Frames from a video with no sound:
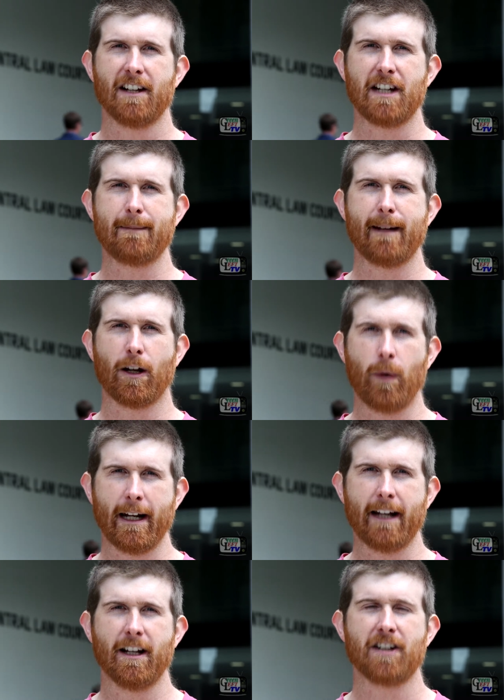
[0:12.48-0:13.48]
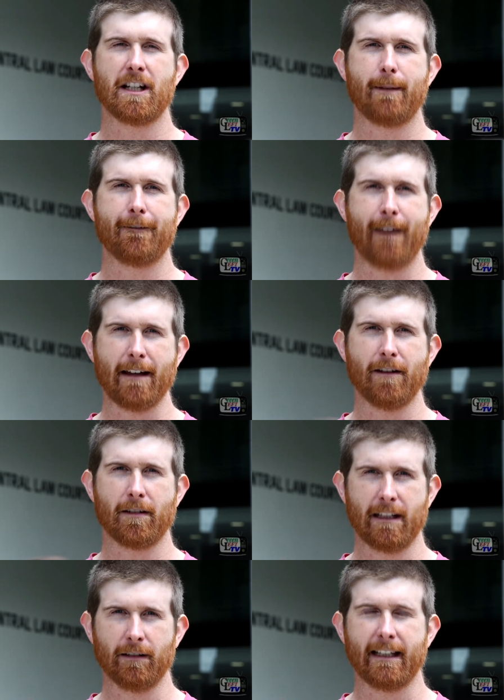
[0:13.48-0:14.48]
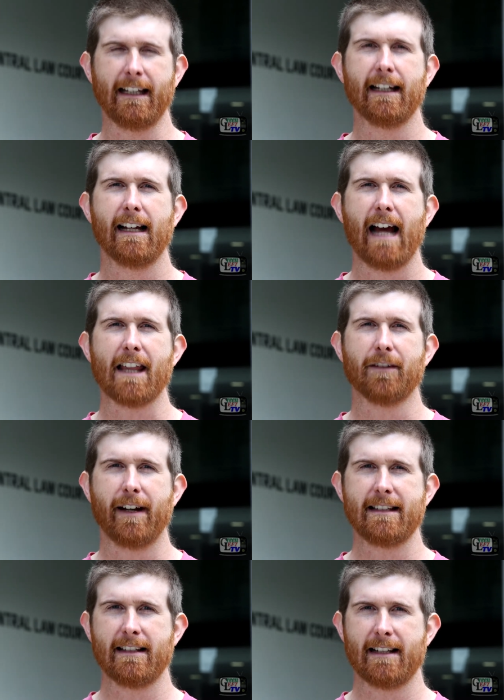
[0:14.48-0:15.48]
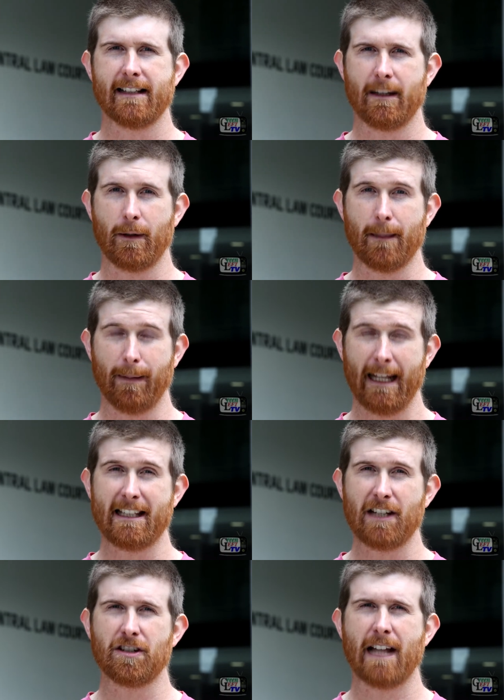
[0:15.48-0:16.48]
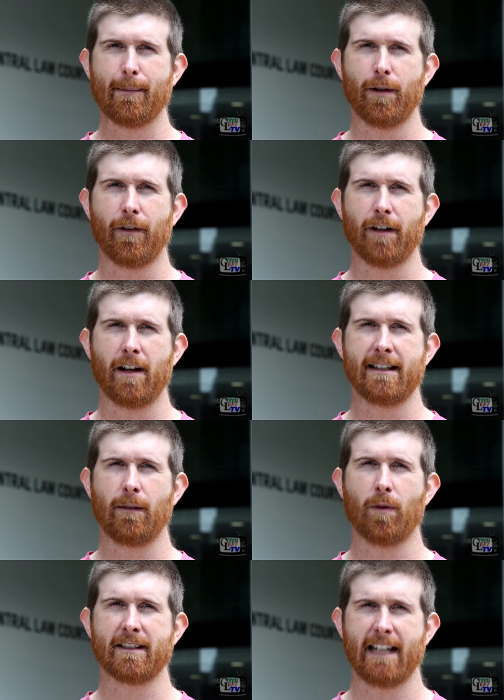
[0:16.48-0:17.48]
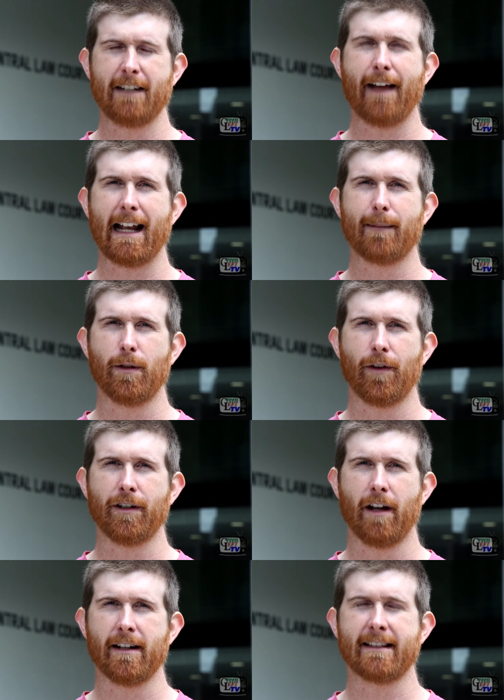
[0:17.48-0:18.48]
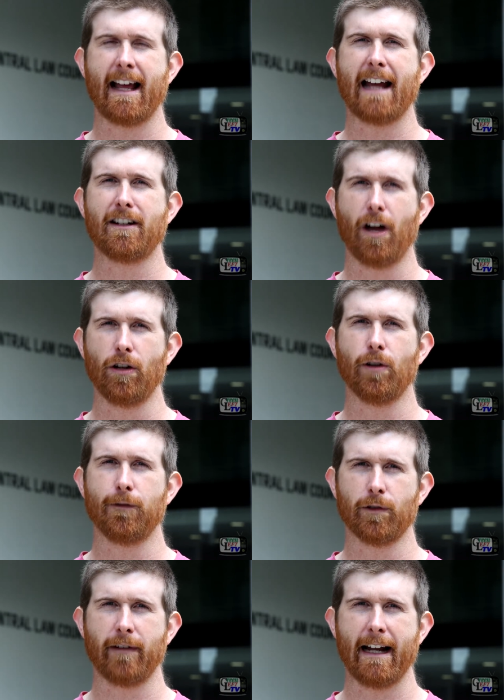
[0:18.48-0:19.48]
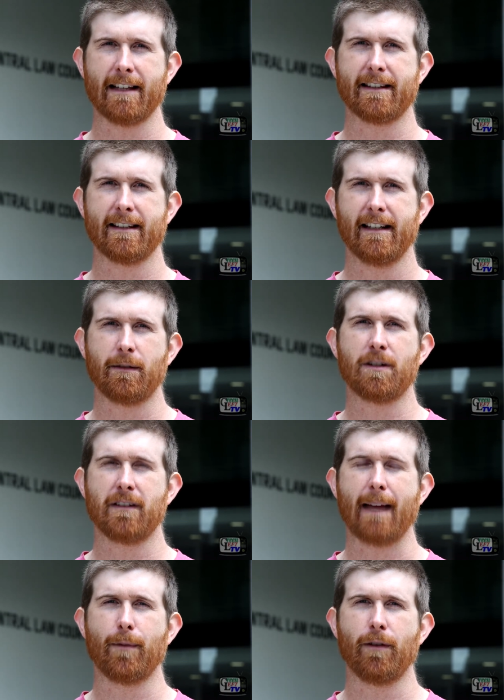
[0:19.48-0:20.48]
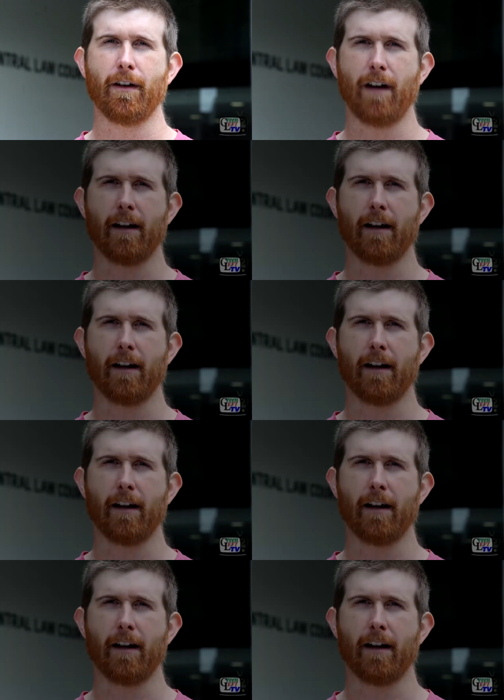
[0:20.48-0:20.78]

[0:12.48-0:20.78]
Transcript: She's been acquitted, she's been found not guilty, and the reason is that when the police issued that move-on notice, it was an invalid move-on notice. They had no lawful grounds to issue that move-on